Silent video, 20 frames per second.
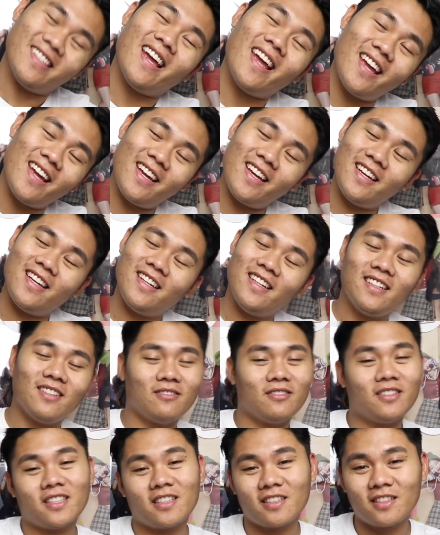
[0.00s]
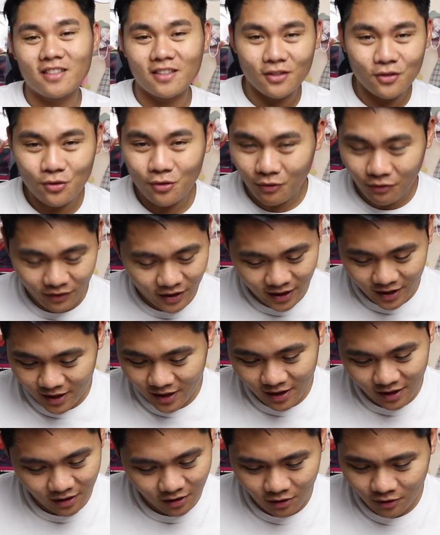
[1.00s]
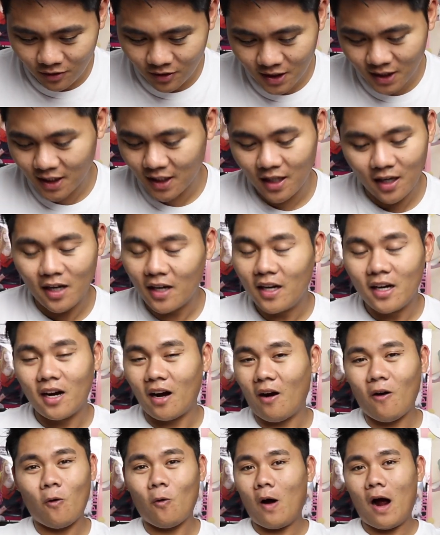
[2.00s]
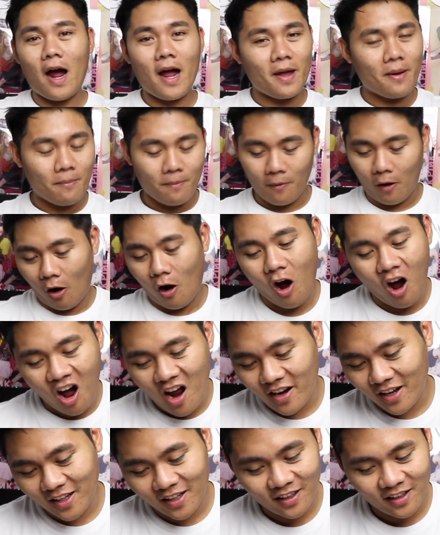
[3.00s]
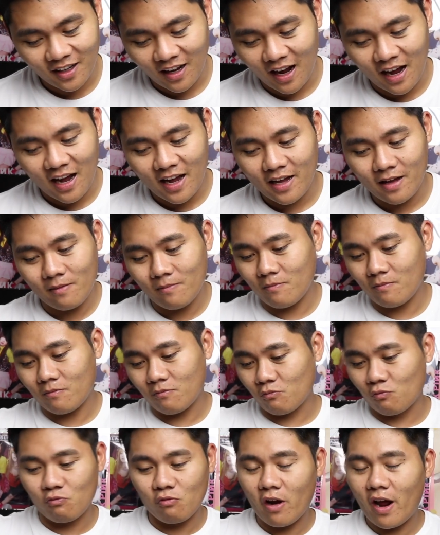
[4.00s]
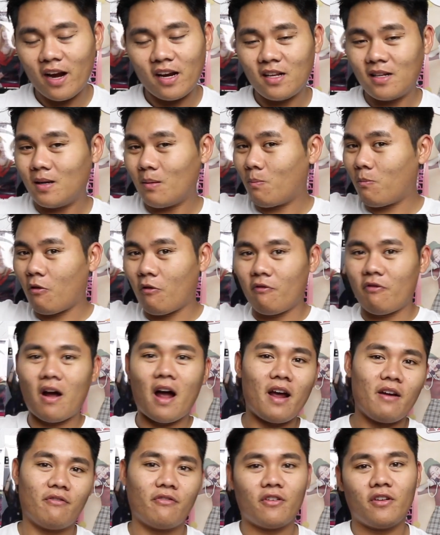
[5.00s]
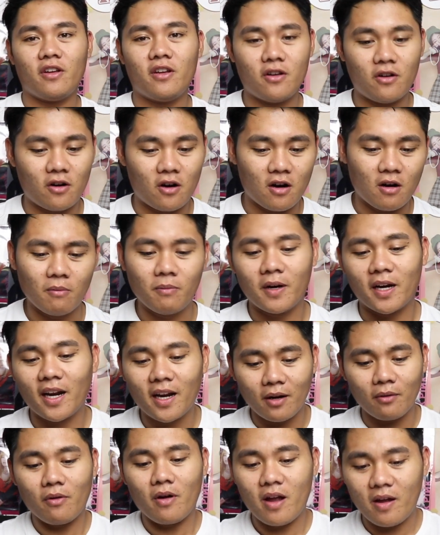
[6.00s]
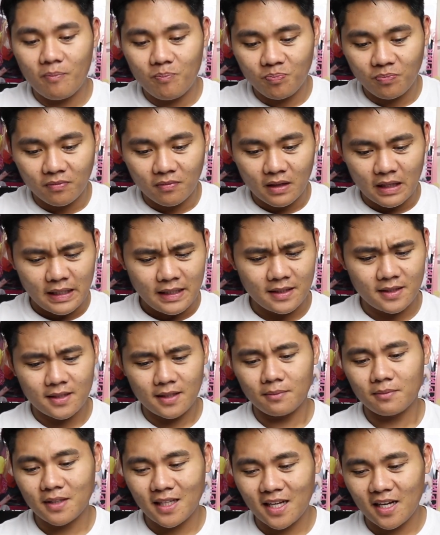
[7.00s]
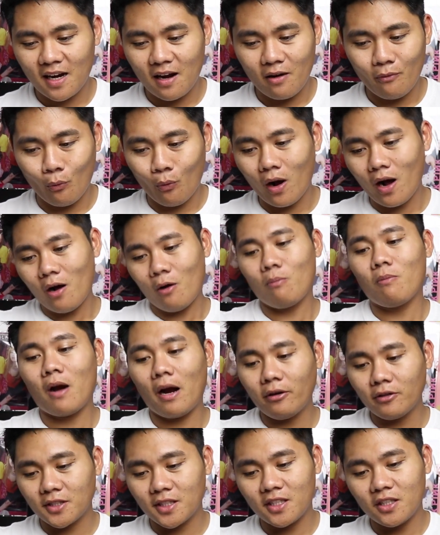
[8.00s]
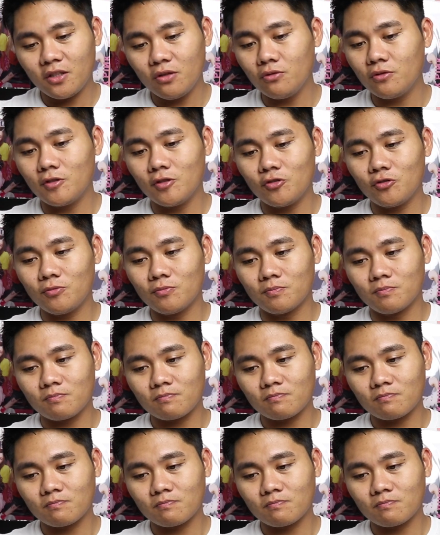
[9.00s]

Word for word: day with two videos. Oh, I am on it. I am ready to provide for you all. But anyway, it seems that while browsing YouTube,